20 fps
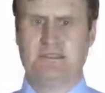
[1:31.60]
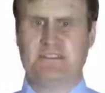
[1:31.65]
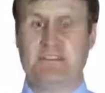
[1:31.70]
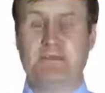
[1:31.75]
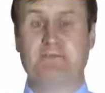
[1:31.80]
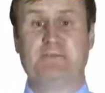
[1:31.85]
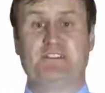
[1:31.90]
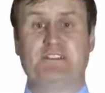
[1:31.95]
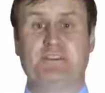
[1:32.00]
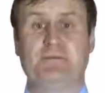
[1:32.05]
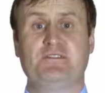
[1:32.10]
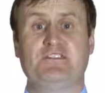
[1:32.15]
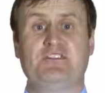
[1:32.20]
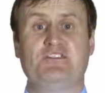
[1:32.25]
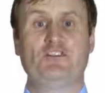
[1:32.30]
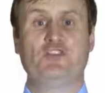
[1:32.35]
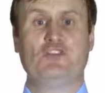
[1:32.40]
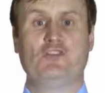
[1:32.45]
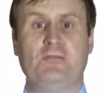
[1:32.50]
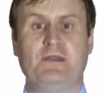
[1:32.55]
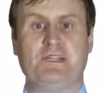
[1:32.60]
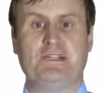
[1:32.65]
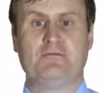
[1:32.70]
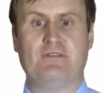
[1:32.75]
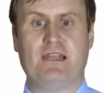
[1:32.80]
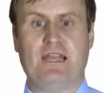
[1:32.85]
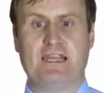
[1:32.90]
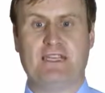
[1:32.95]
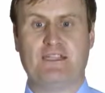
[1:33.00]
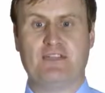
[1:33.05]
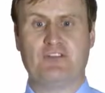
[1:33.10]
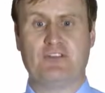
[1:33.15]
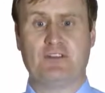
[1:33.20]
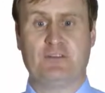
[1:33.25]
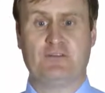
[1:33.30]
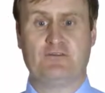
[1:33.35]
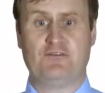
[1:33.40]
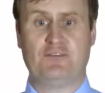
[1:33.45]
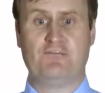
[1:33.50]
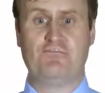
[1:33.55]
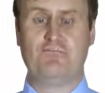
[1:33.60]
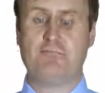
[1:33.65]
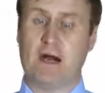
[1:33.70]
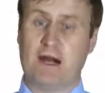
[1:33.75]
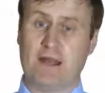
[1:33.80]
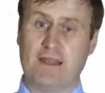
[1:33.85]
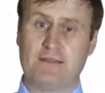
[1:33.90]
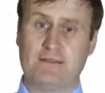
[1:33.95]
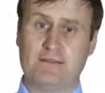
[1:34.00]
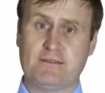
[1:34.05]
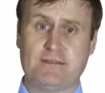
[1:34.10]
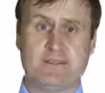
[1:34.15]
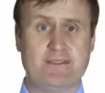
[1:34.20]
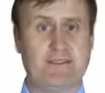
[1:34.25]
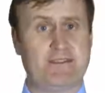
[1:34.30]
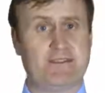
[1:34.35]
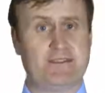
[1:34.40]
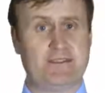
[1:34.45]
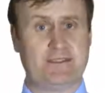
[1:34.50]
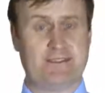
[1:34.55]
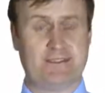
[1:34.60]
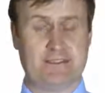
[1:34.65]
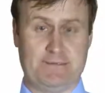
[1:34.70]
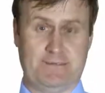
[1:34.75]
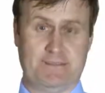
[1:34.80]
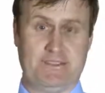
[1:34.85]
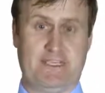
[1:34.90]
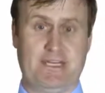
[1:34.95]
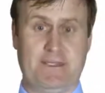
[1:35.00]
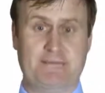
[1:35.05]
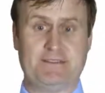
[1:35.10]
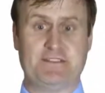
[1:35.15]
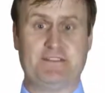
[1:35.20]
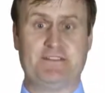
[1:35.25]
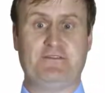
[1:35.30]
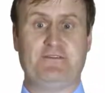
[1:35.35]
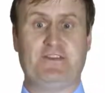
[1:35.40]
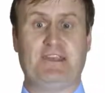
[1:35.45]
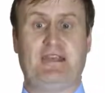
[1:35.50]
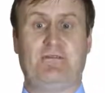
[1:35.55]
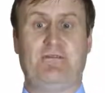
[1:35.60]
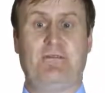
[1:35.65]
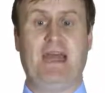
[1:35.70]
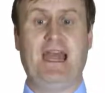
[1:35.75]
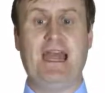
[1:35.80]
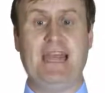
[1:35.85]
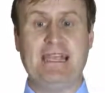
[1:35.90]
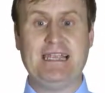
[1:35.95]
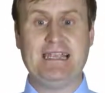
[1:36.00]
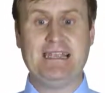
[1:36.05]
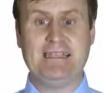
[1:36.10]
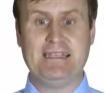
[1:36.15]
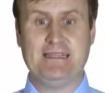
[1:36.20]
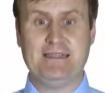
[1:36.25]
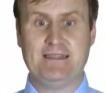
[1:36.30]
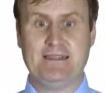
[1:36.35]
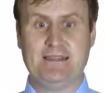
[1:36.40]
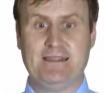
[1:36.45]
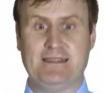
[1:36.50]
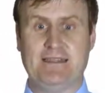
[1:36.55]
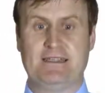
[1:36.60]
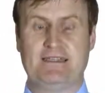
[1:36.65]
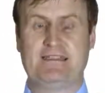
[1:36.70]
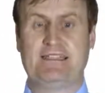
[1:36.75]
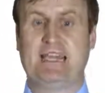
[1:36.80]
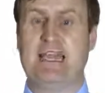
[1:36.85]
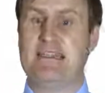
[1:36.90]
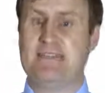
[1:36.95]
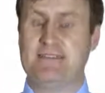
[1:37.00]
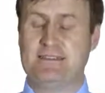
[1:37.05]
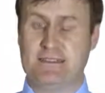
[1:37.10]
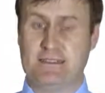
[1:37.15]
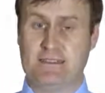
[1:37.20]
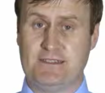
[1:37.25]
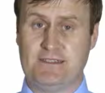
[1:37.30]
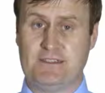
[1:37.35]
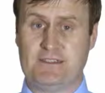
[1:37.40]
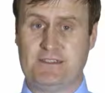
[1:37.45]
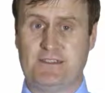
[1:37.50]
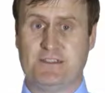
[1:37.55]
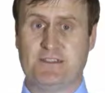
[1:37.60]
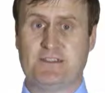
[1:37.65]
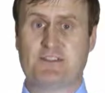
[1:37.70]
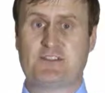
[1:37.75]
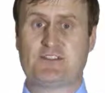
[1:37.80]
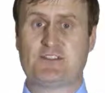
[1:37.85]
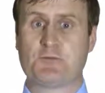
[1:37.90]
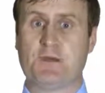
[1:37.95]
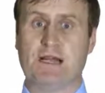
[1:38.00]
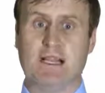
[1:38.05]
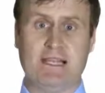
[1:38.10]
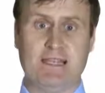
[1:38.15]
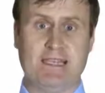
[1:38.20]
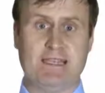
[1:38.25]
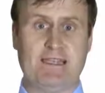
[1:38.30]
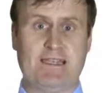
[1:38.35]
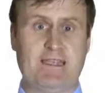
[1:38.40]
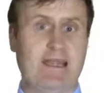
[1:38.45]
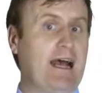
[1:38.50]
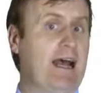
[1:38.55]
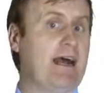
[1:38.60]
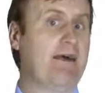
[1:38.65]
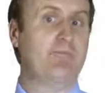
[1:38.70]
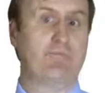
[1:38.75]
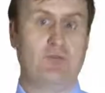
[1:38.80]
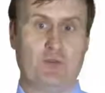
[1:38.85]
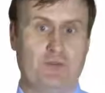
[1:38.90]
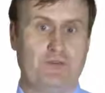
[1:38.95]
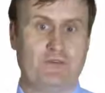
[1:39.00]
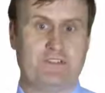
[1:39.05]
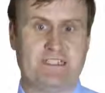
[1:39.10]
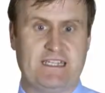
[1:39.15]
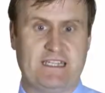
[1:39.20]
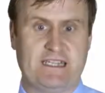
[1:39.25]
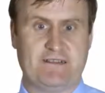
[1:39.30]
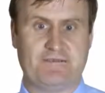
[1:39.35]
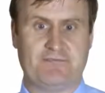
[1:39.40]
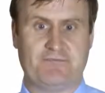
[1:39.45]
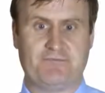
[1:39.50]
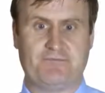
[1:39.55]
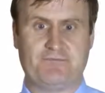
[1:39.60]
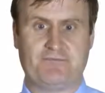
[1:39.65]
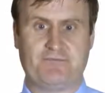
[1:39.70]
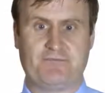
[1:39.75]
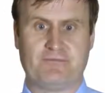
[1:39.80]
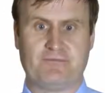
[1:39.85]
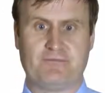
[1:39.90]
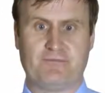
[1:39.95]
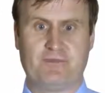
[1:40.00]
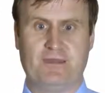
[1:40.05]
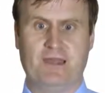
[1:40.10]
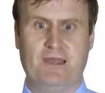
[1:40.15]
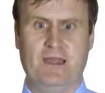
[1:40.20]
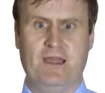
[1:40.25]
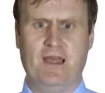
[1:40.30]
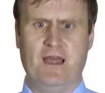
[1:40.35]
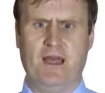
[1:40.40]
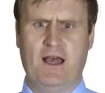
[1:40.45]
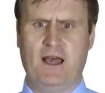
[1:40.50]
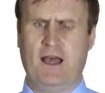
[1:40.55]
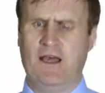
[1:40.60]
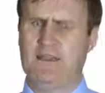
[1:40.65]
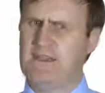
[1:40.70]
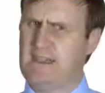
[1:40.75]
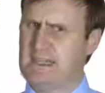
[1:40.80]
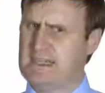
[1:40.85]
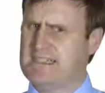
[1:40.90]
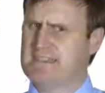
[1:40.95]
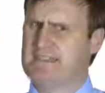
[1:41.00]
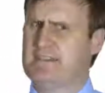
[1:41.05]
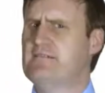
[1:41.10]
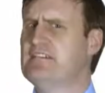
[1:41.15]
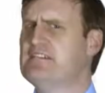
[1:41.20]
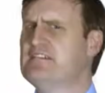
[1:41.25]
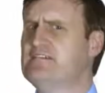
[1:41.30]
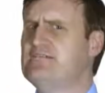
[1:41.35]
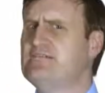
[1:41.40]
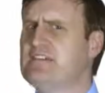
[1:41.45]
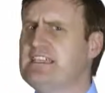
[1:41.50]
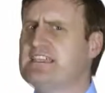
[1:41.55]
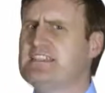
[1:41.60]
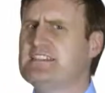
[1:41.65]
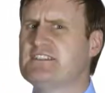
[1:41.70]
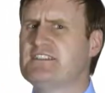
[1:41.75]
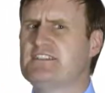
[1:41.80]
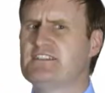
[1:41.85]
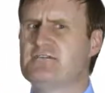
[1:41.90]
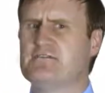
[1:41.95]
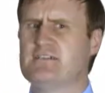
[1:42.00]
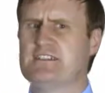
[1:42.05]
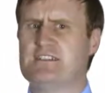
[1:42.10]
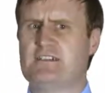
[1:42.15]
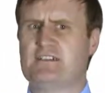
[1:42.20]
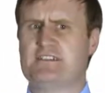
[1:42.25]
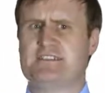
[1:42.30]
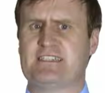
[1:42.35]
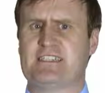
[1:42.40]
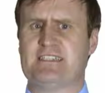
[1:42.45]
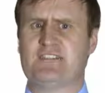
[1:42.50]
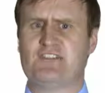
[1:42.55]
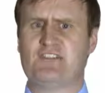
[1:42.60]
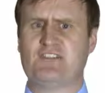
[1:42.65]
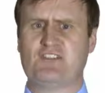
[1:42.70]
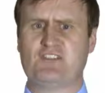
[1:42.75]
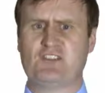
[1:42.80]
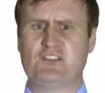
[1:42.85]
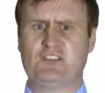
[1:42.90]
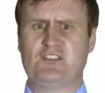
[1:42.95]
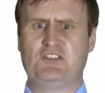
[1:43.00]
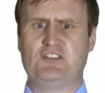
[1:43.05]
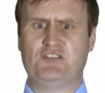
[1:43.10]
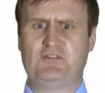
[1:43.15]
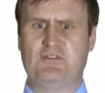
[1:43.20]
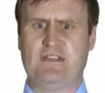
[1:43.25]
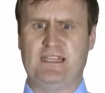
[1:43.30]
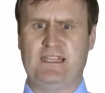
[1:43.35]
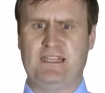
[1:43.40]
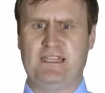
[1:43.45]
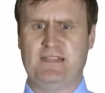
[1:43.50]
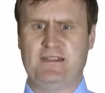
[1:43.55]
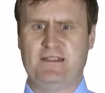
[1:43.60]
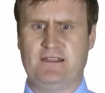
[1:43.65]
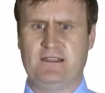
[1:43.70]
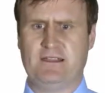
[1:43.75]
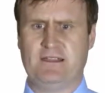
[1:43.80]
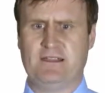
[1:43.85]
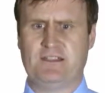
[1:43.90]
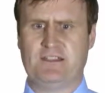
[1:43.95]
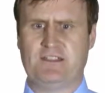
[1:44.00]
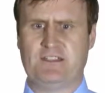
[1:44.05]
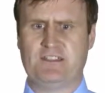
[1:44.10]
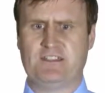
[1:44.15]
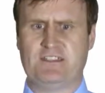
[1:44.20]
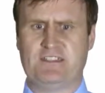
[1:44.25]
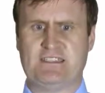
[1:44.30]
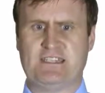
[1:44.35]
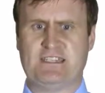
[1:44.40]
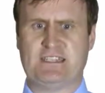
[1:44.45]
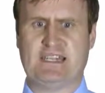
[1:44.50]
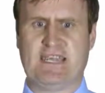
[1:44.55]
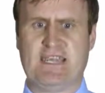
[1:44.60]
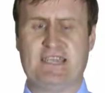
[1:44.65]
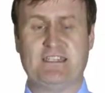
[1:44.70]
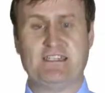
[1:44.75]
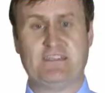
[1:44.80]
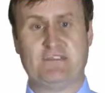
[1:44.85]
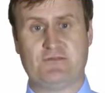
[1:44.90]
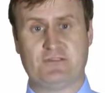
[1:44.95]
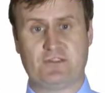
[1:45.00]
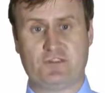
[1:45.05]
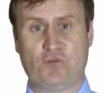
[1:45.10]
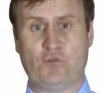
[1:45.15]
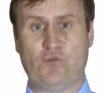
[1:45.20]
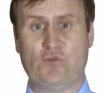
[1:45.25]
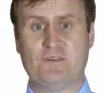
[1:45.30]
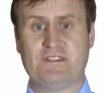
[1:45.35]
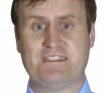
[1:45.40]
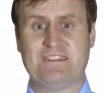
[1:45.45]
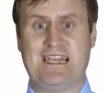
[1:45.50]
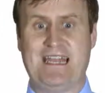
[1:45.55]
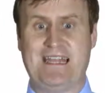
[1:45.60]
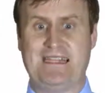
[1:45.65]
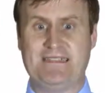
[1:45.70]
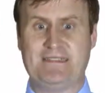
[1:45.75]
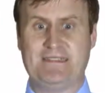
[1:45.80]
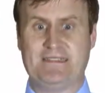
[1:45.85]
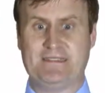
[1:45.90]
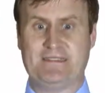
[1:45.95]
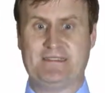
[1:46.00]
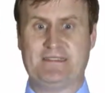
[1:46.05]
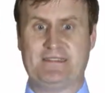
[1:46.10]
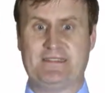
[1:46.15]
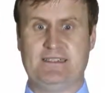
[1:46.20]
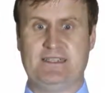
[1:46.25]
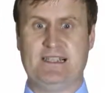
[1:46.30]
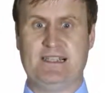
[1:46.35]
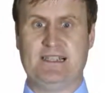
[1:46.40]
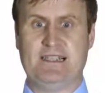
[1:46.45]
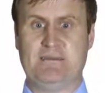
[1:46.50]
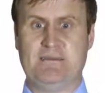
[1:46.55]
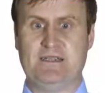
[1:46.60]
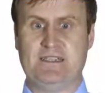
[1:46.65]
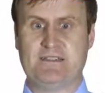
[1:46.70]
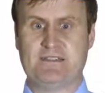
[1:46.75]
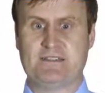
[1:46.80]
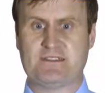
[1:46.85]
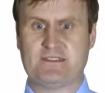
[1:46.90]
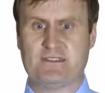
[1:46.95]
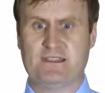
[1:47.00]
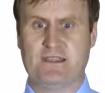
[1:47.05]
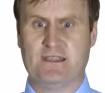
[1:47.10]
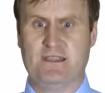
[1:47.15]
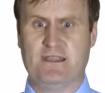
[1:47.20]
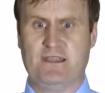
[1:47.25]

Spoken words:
Symptoms normally range from mild to sometimes severe pain, tenderness, swelling and bruising. Unless there is a reason to result in surgery, such as in the case of torn tendons and ligaments,